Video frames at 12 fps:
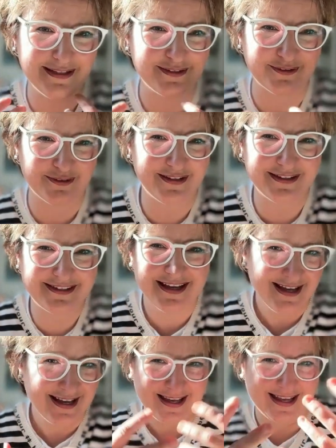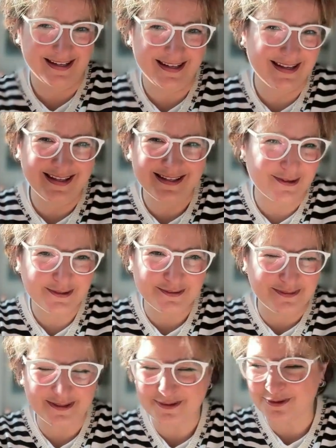So it's also
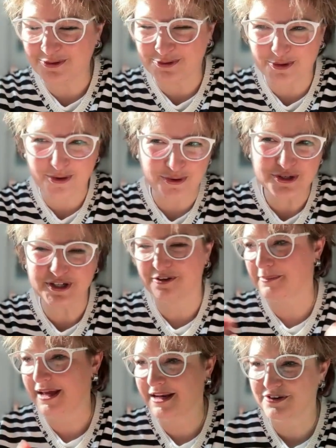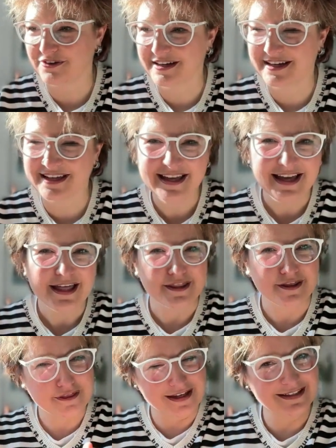when you do coaching or mentoring,
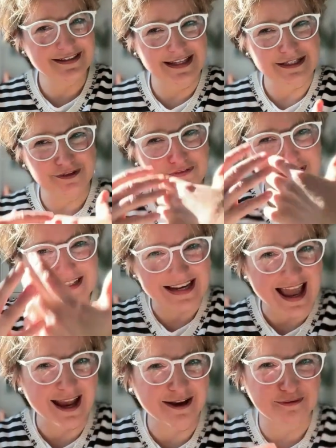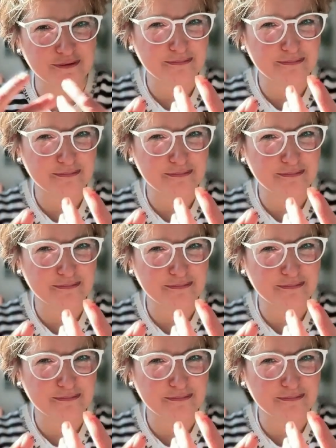the things that you really like with